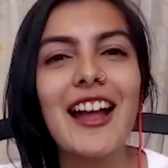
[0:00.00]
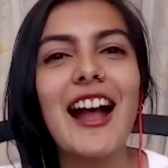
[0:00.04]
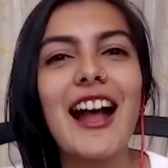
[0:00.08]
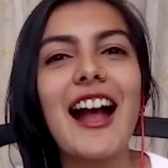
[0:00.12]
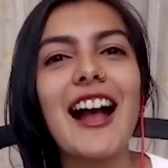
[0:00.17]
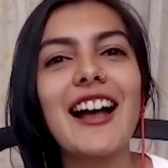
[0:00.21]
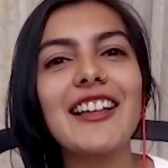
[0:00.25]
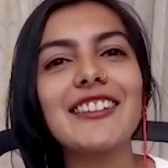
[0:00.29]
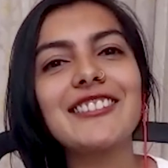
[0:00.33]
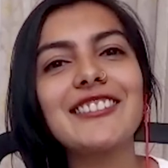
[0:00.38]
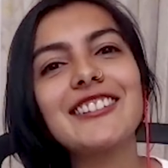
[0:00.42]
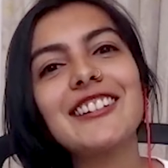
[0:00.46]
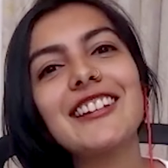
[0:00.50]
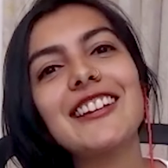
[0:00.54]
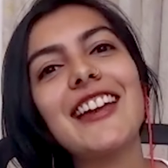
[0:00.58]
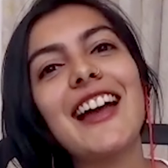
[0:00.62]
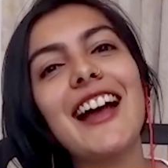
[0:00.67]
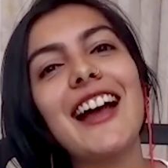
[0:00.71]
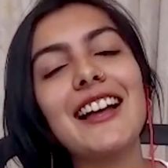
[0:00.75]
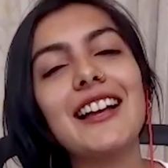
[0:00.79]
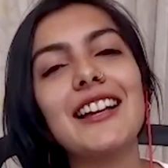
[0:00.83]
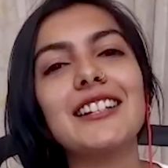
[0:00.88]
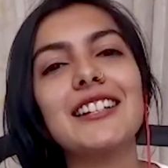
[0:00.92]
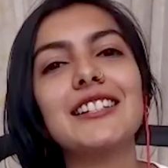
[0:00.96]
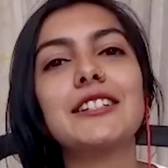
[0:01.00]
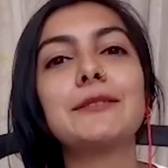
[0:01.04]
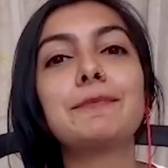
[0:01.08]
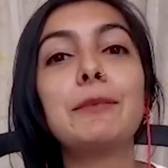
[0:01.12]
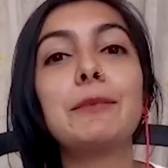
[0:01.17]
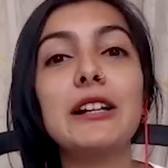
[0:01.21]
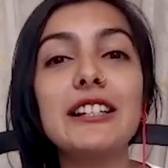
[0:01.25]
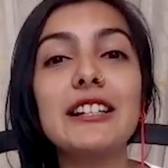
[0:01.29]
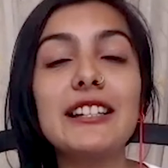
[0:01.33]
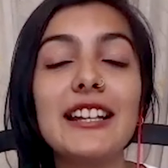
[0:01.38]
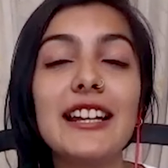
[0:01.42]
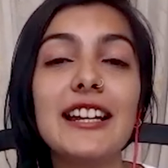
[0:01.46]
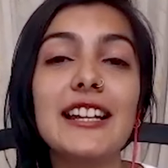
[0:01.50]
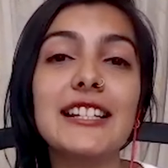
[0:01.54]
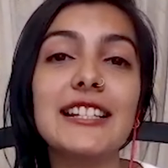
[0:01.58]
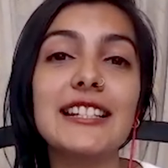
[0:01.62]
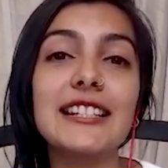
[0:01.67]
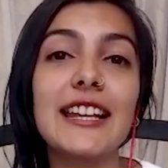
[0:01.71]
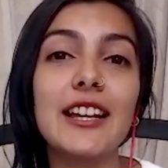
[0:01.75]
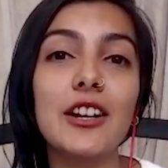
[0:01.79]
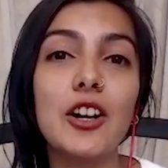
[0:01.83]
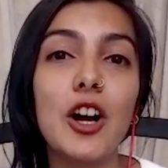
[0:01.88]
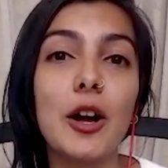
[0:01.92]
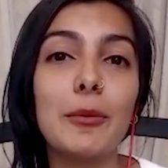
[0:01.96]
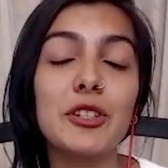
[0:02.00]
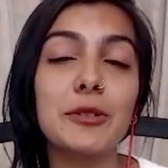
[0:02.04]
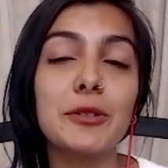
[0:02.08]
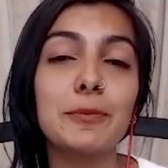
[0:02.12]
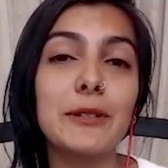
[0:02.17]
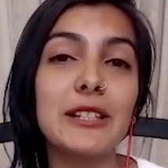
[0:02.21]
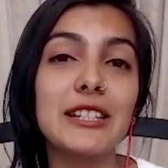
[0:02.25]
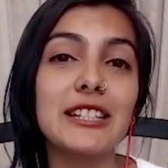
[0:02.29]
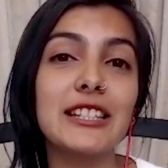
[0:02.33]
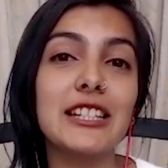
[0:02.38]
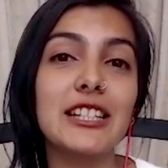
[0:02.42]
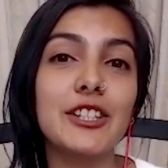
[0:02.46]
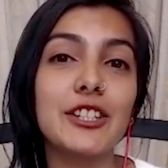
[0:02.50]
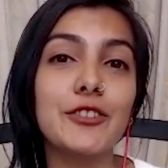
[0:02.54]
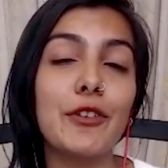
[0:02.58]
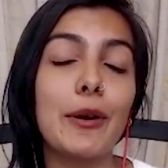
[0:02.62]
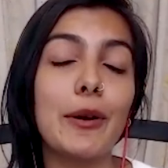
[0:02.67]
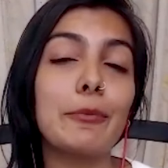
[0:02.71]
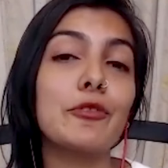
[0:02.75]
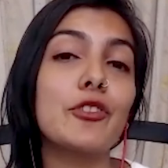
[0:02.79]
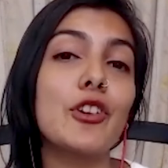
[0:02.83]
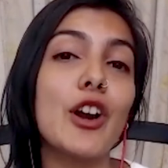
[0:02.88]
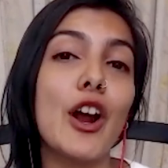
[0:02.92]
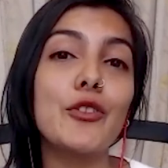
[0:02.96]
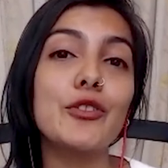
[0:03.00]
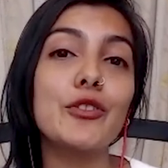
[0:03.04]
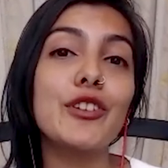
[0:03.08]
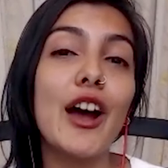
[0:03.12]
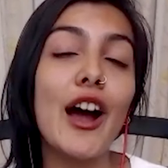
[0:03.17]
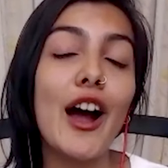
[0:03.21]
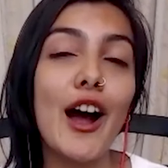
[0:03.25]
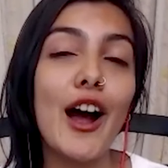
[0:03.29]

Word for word: Anthony has built his e-commerce business from ground